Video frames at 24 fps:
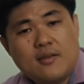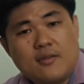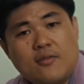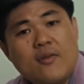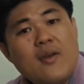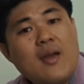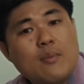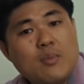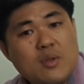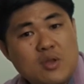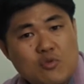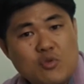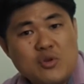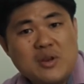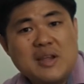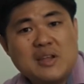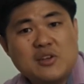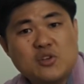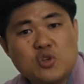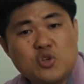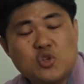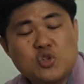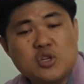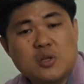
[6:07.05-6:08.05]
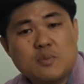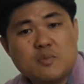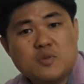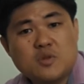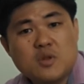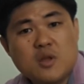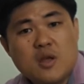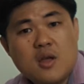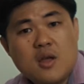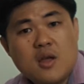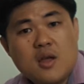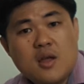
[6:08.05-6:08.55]
family
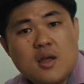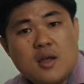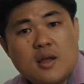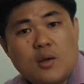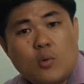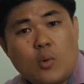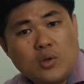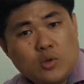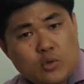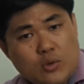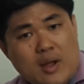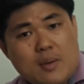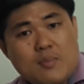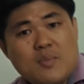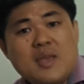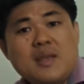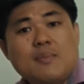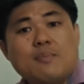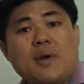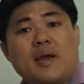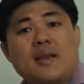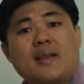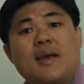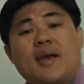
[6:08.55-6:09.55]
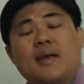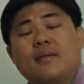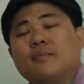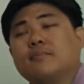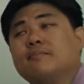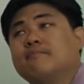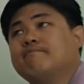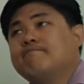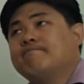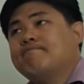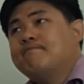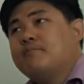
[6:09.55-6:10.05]
relationships. What do I mean by that?
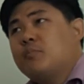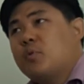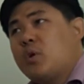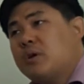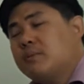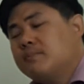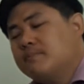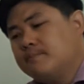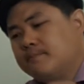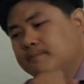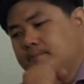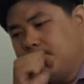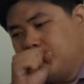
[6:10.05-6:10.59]
Well,